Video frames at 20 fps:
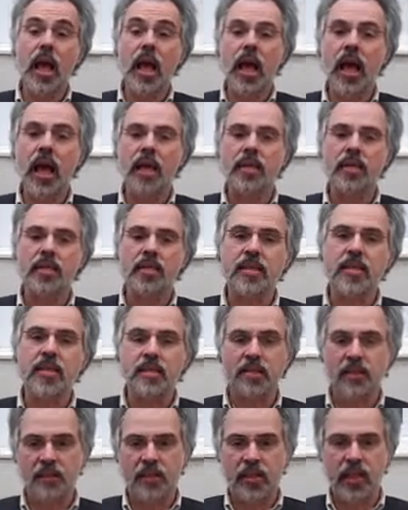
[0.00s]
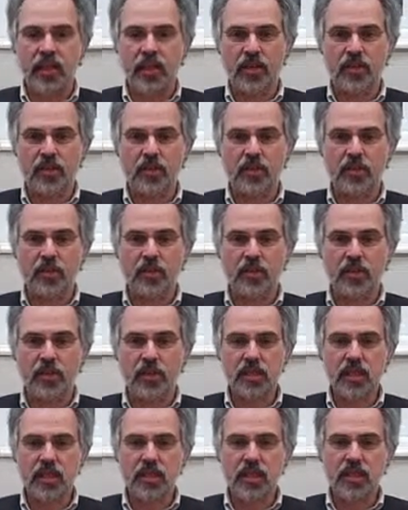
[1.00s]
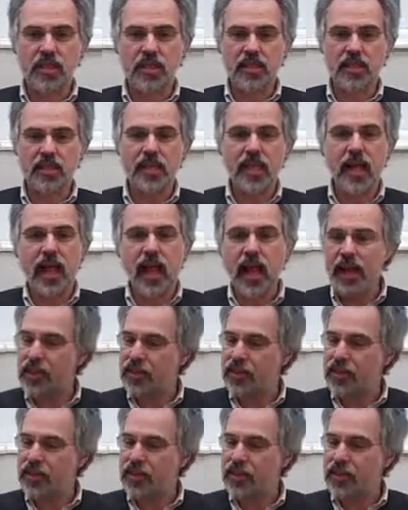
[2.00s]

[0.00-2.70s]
And the excuse is,